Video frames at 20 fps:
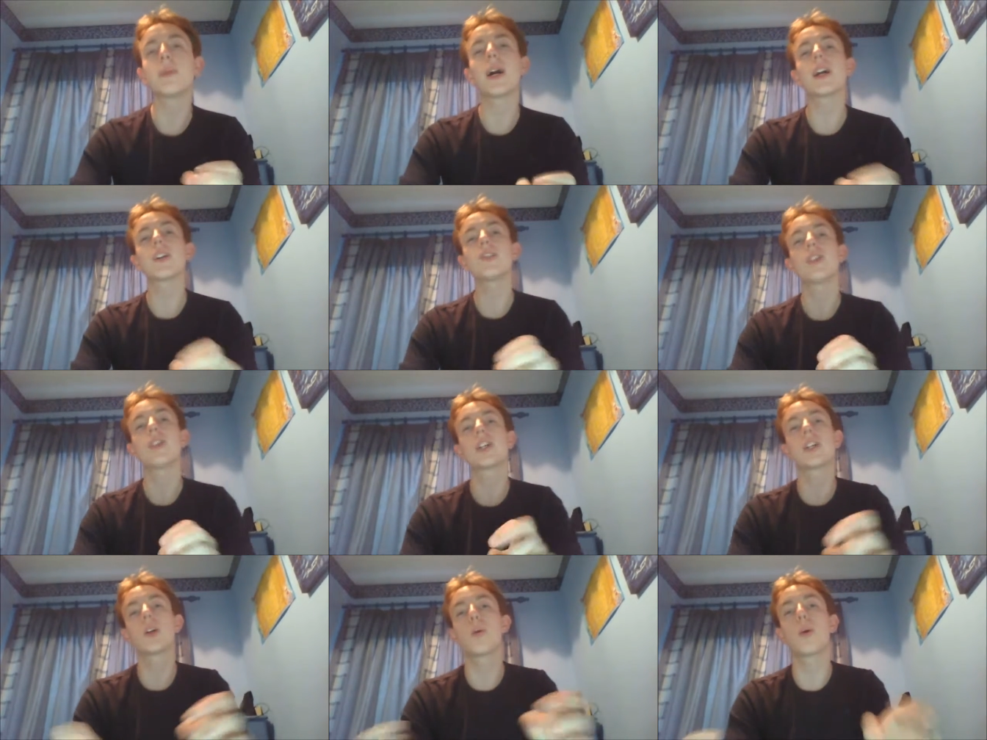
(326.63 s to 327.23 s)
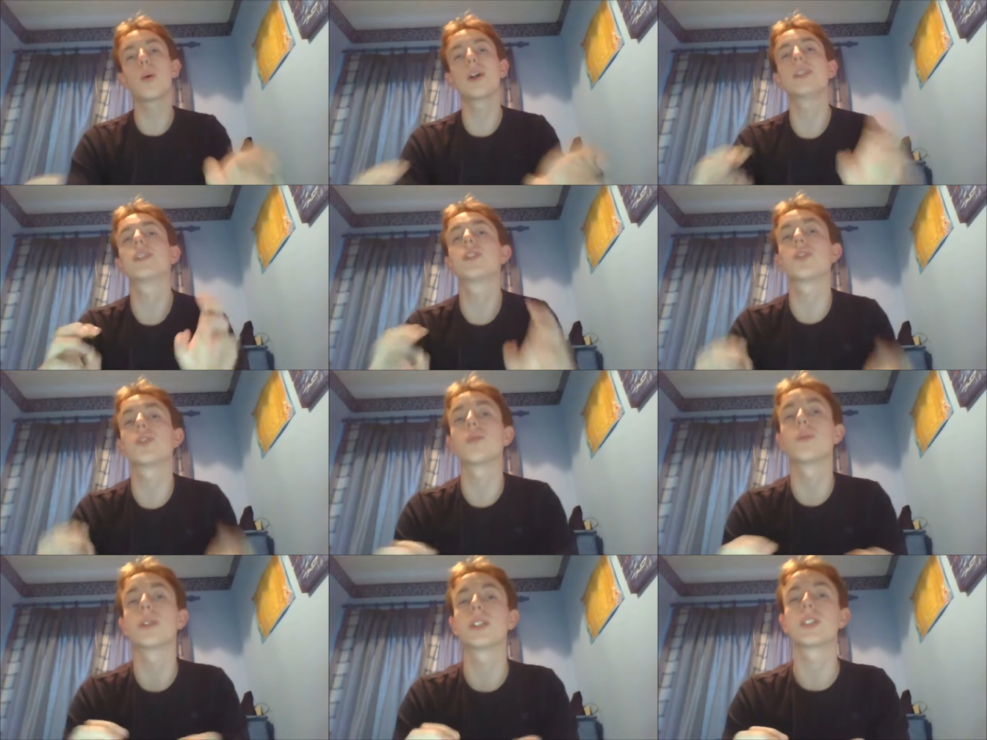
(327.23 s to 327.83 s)
the manga ain't quite
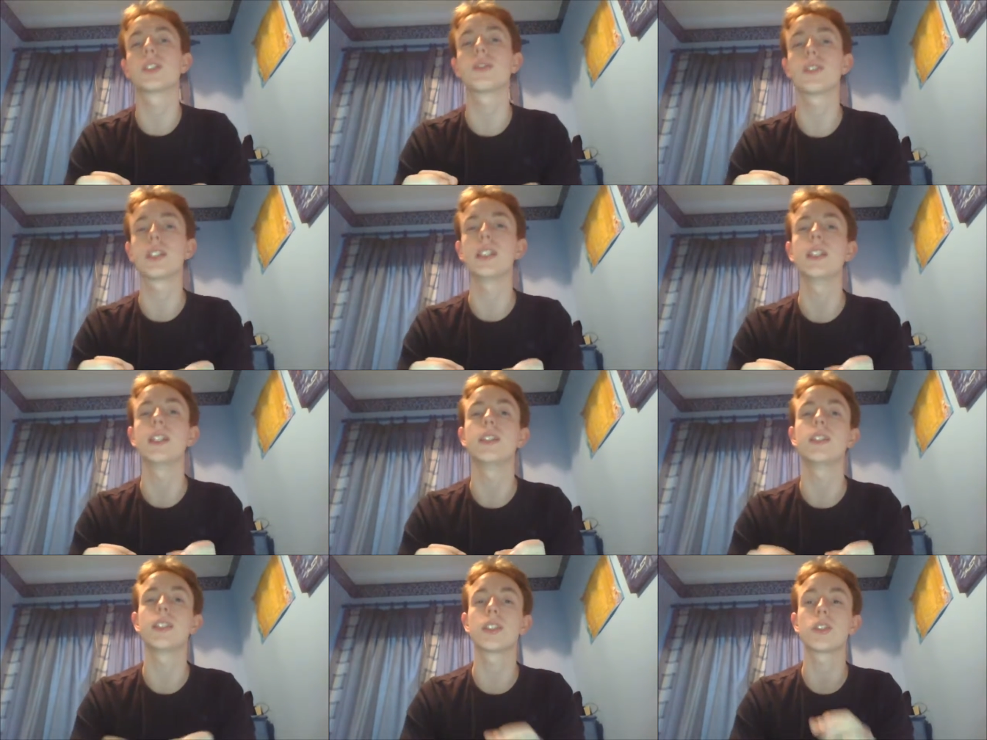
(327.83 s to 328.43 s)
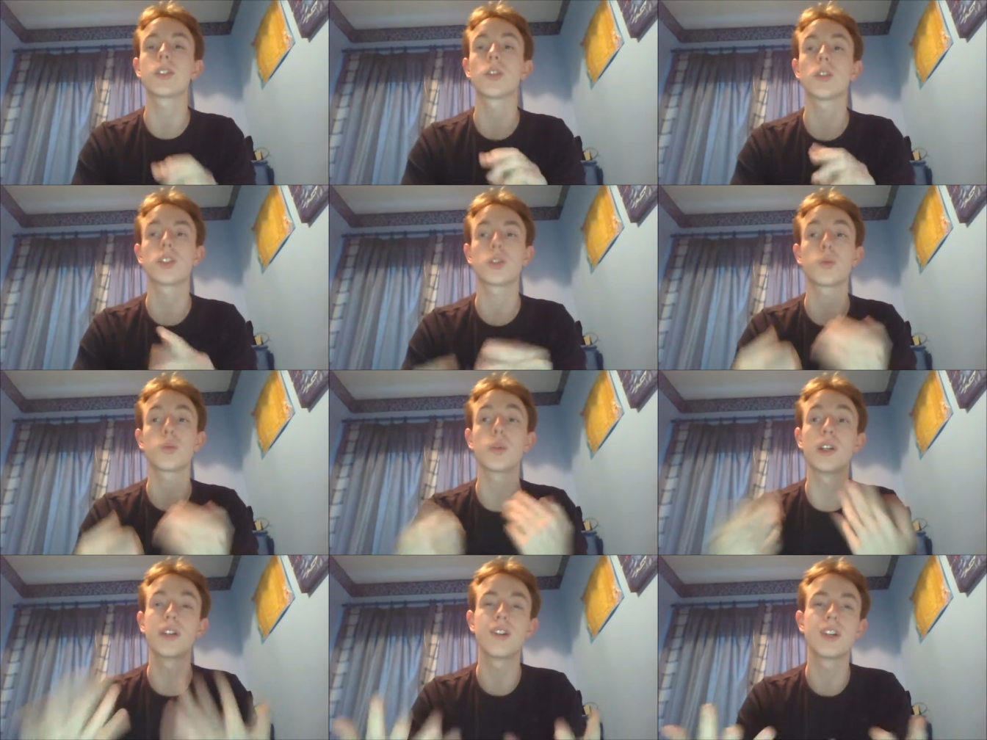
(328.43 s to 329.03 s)
so much for kids. It's got
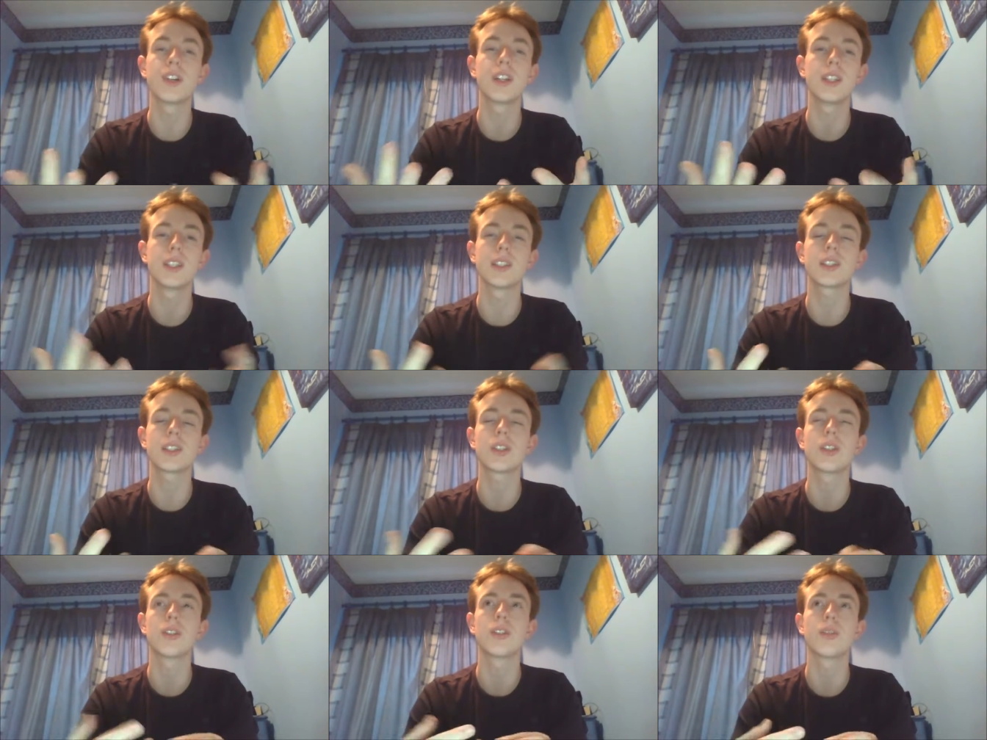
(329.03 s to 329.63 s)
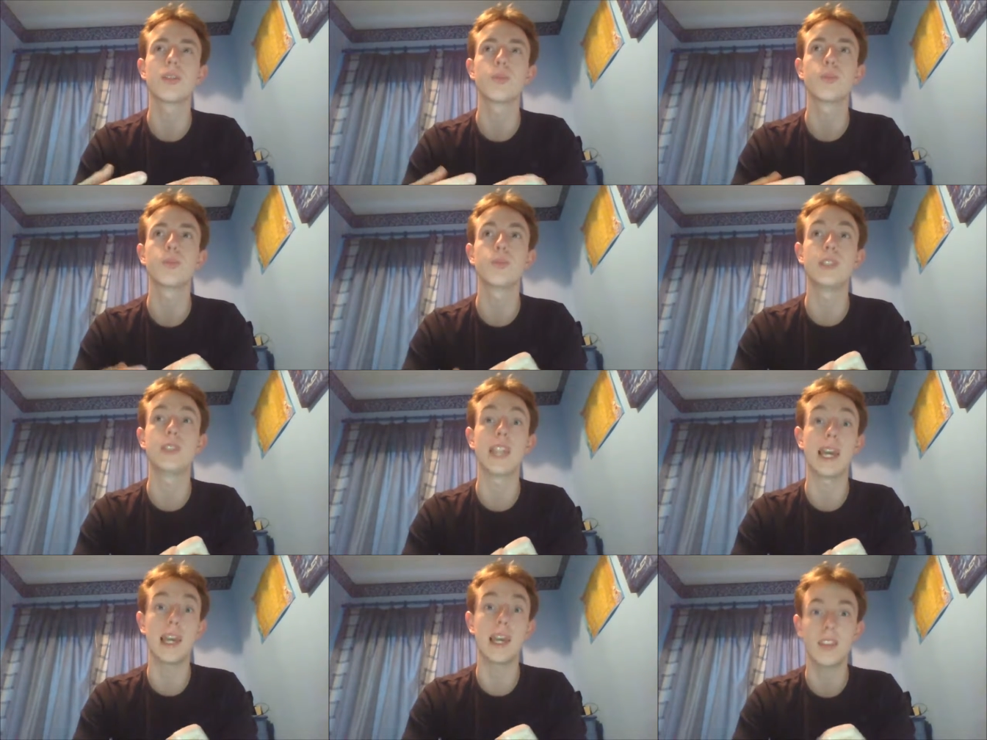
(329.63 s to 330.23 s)
swearing, it's got
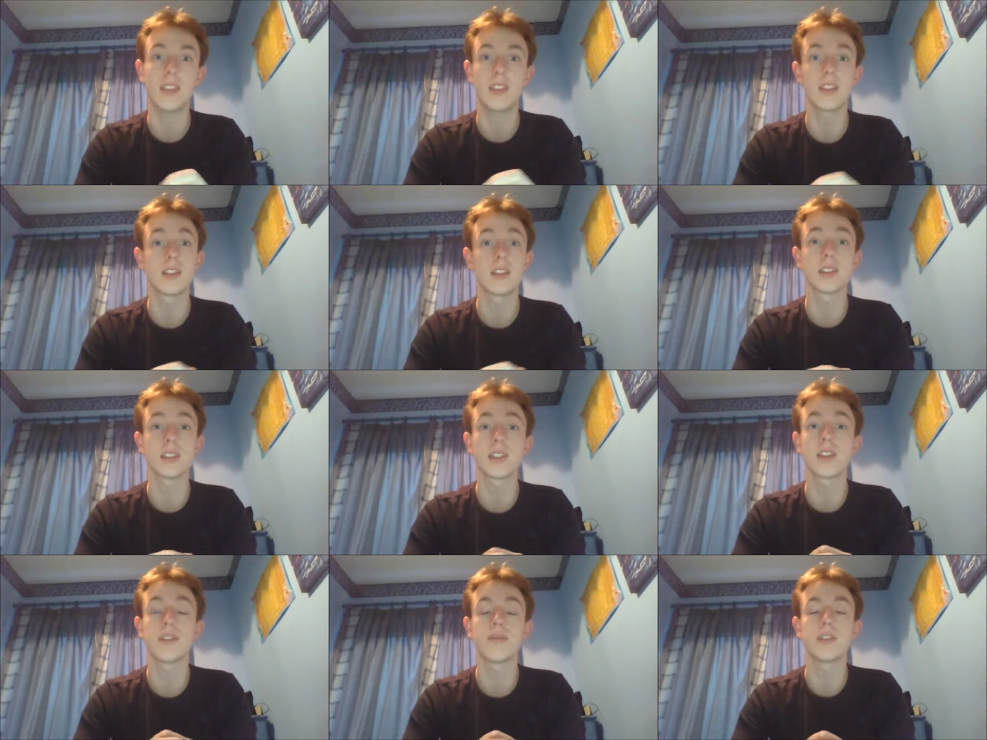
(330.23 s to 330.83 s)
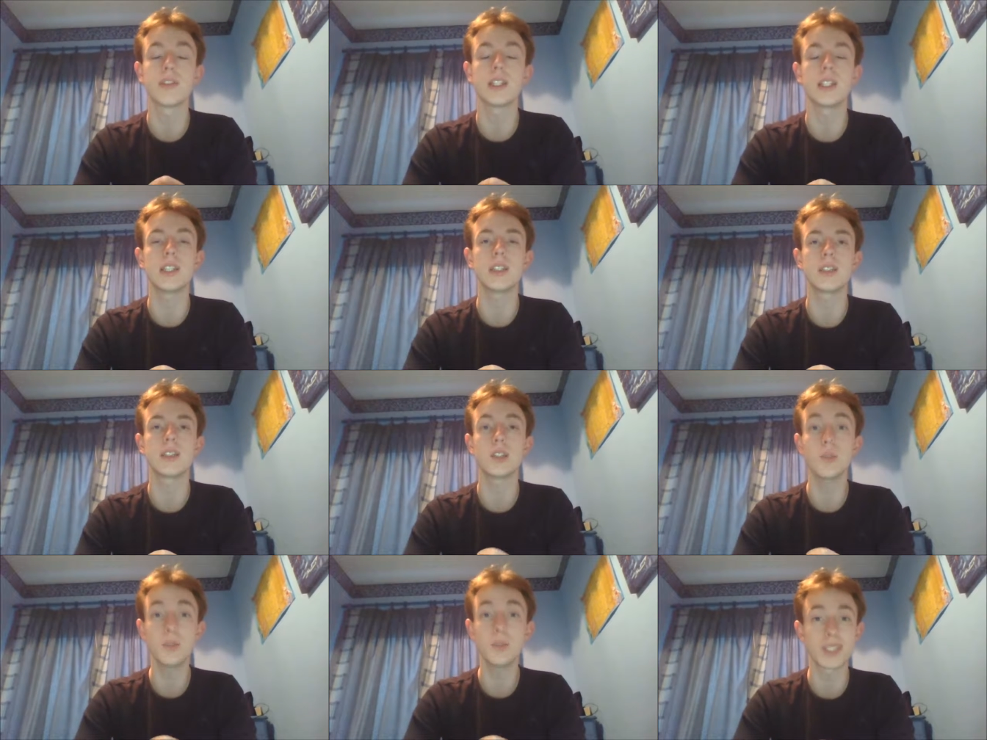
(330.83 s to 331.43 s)
death and stuff in
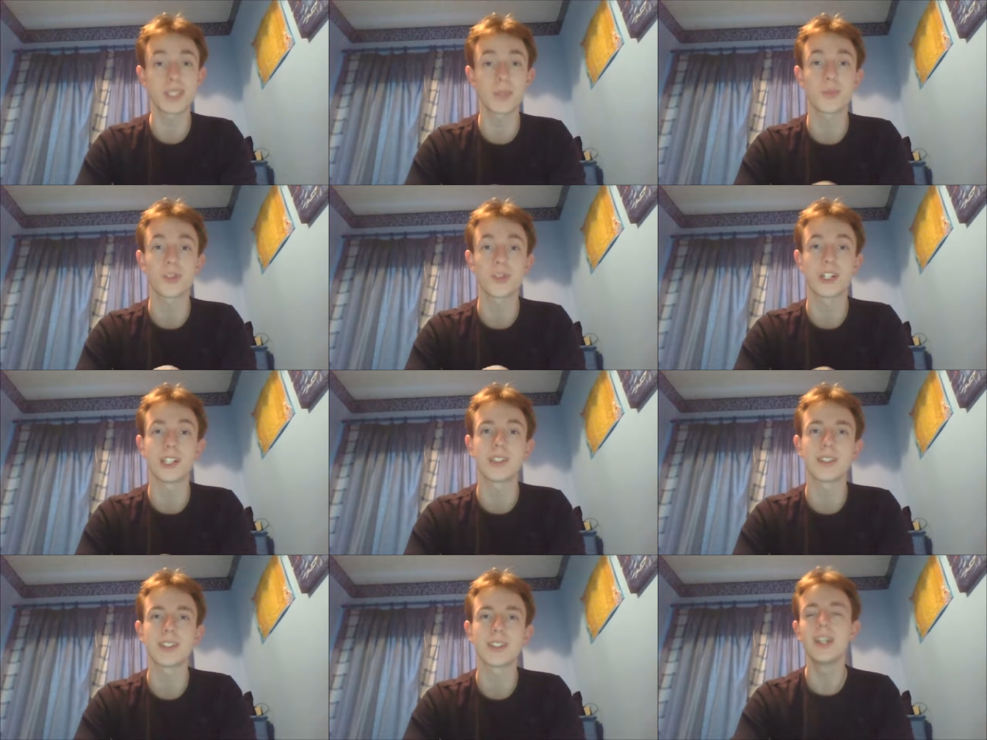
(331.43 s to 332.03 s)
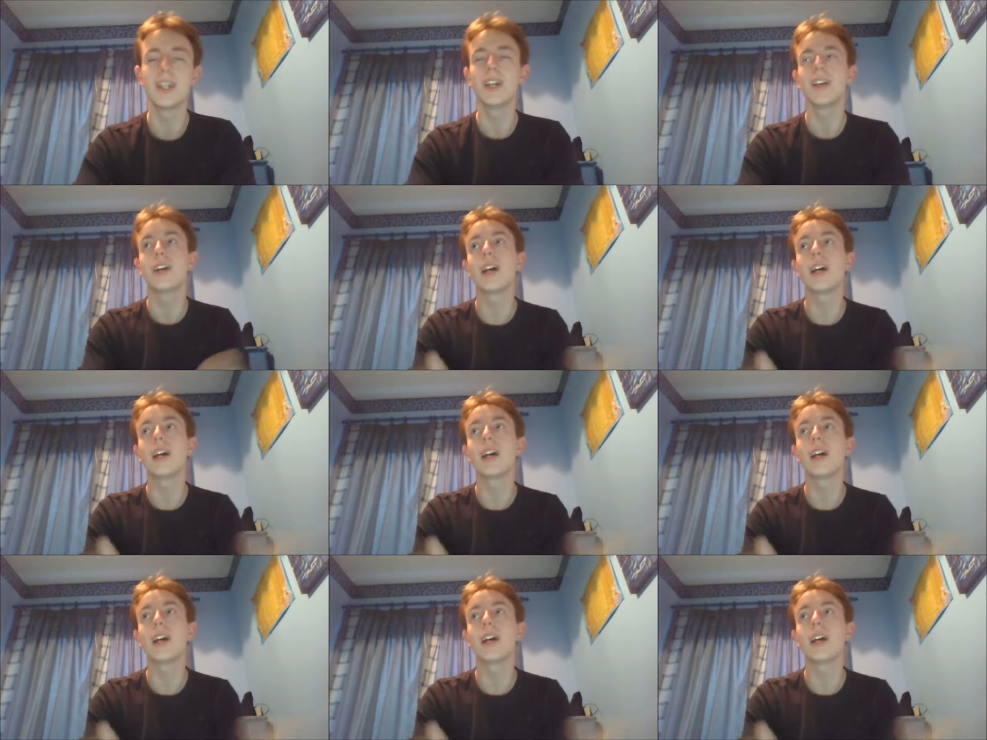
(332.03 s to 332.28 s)
it. You'd be surprised.